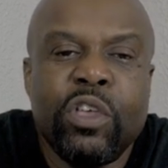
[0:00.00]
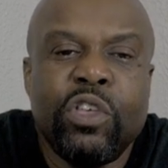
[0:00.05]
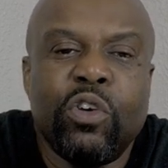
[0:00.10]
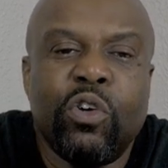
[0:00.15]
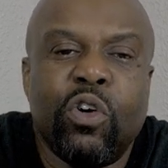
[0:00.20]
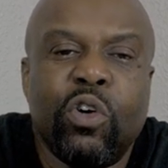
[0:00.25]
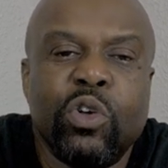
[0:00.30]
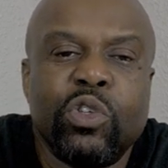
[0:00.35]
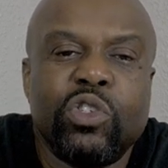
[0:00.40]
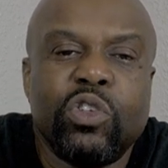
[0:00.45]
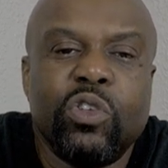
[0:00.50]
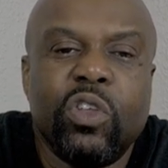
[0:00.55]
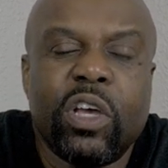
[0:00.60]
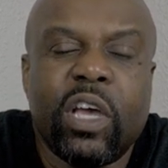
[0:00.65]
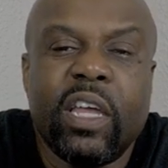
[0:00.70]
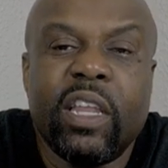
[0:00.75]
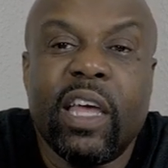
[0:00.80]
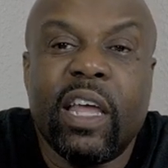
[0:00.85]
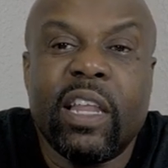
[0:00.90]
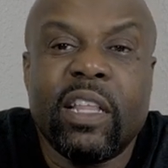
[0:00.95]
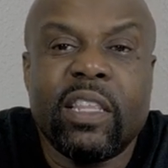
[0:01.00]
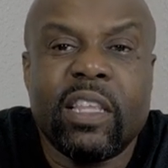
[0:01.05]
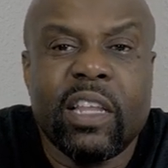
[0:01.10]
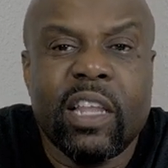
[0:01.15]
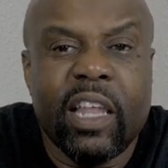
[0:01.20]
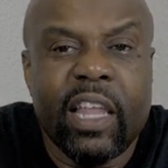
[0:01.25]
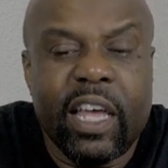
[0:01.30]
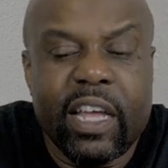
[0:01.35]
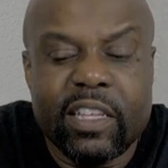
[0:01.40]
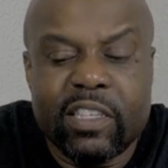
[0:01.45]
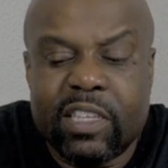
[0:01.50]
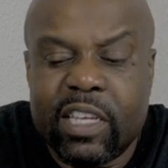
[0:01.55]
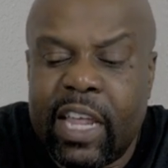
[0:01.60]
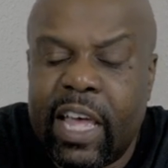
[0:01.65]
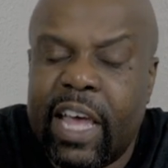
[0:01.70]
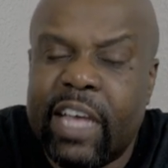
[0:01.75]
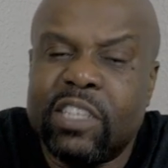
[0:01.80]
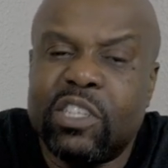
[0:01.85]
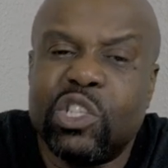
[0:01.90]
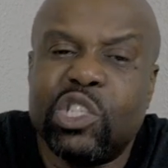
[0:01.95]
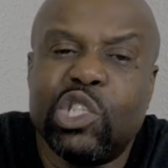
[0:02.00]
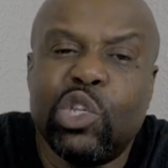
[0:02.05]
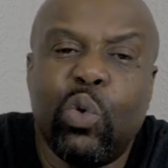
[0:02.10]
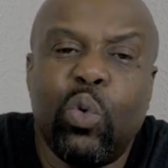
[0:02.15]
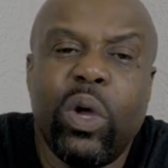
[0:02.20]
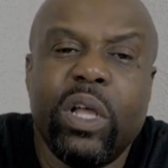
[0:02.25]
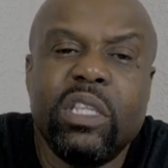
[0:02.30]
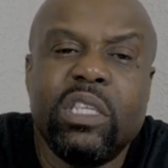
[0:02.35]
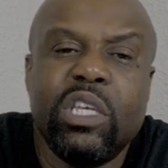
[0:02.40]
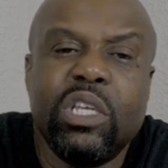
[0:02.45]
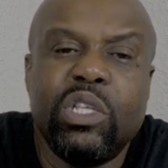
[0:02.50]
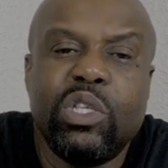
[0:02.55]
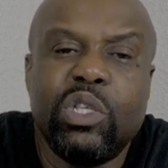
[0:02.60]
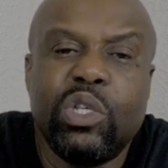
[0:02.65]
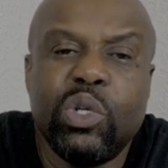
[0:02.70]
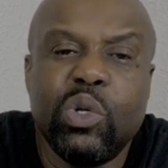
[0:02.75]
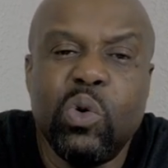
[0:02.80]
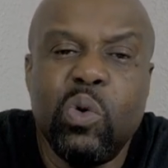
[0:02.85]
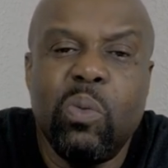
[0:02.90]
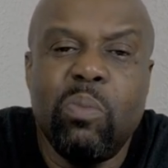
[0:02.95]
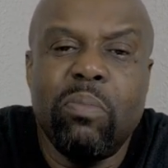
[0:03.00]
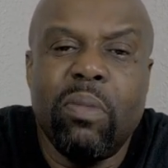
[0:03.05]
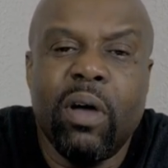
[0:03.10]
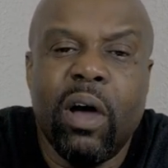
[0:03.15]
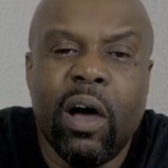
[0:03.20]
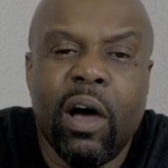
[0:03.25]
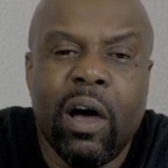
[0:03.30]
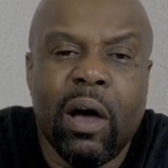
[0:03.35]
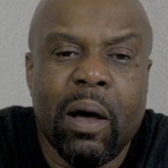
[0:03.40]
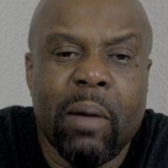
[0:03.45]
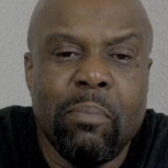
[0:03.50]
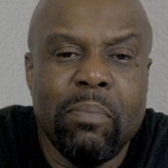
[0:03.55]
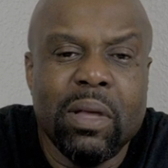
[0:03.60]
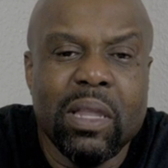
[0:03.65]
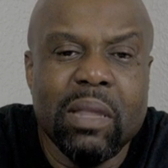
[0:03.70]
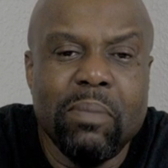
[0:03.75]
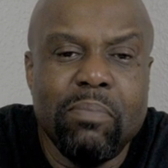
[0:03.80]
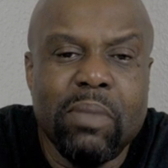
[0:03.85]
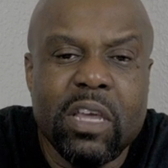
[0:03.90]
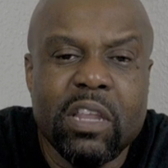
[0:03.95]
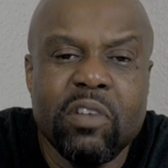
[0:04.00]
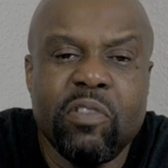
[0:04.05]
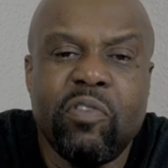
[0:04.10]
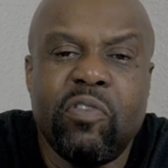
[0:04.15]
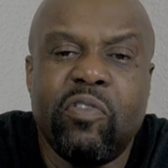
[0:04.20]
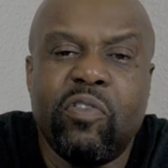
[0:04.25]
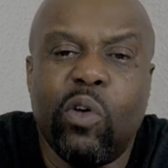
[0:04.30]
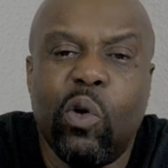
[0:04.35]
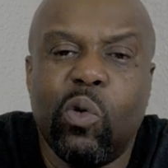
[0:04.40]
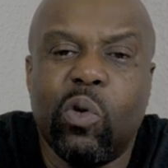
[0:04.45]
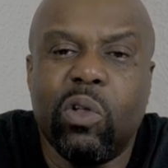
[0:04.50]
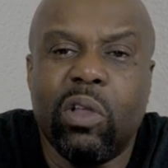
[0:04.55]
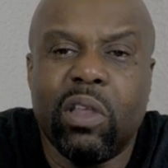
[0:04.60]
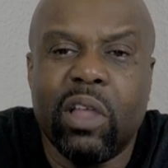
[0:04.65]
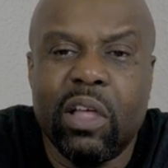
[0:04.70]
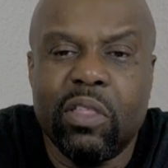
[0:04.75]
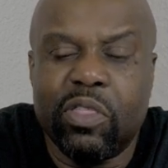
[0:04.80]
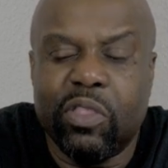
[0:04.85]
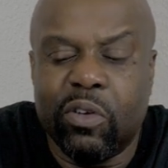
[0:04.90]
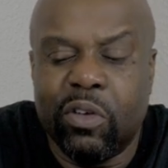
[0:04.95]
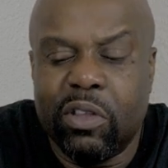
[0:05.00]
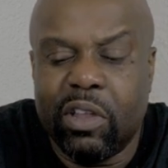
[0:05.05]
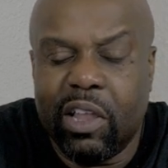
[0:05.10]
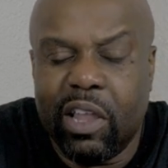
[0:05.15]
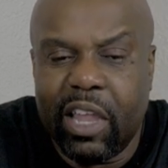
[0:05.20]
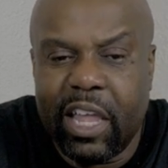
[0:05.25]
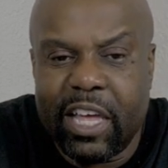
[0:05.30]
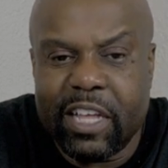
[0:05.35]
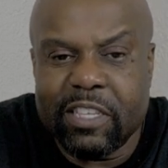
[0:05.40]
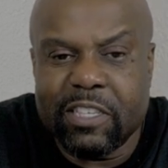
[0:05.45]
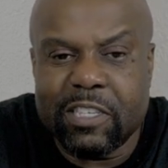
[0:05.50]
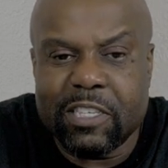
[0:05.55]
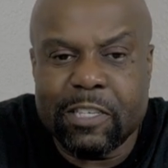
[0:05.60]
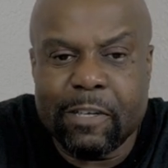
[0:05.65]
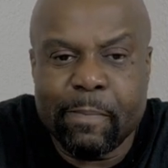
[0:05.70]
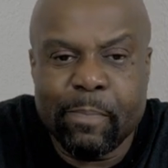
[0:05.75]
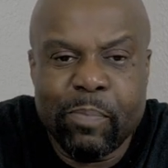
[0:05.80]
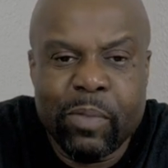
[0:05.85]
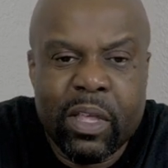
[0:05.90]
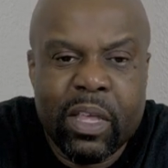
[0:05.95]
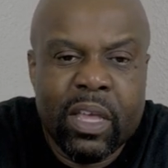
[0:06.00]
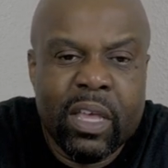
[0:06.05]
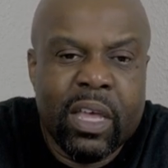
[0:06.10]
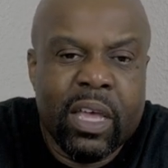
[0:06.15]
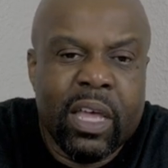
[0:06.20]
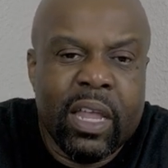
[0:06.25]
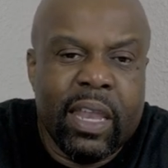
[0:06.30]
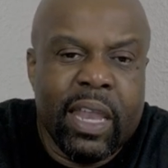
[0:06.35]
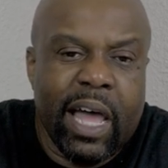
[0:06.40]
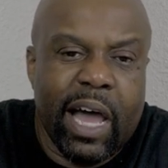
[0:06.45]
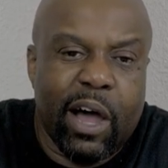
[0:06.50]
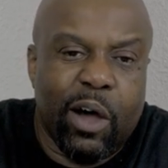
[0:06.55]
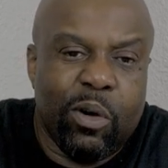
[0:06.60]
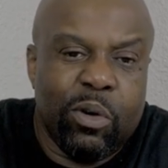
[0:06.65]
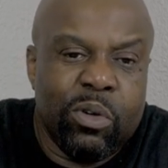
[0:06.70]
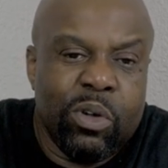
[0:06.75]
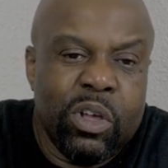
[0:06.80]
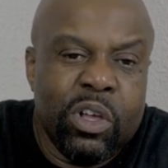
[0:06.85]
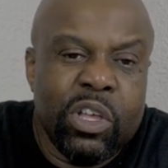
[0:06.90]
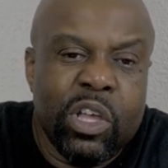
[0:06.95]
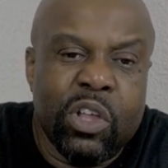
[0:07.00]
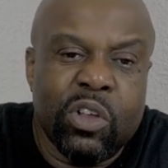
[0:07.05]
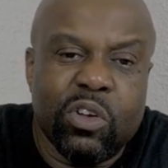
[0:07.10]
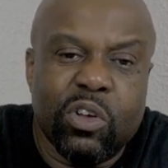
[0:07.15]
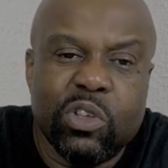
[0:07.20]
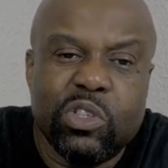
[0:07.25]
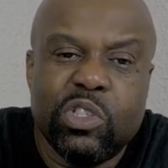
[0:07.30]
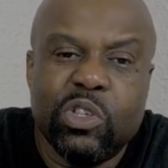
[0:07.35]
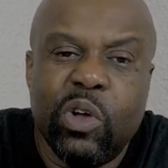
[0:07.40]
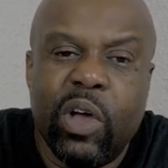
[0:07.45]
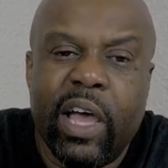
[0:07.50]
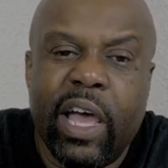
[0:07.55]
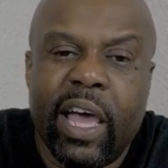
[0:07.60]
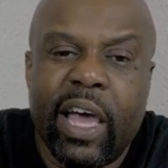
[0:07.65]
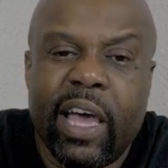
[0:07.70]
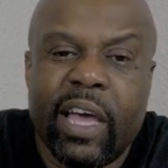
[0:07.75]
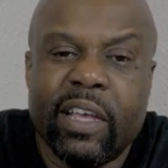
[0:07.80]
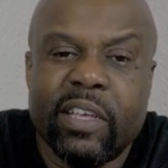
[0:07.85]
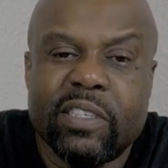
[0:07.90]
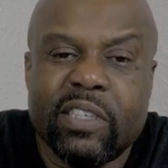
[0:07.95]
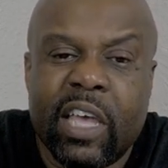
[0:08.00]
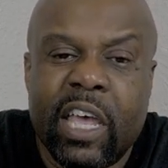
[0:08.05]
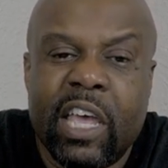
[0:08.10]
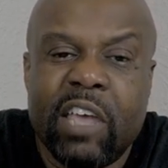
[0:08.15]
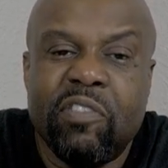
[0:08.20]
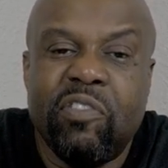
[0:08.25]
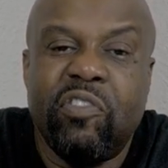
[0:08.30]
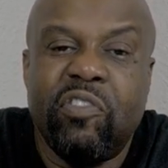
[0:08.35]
You're also looking at the lens that has a 22 millimeter focal length on the lens. Now, it also has a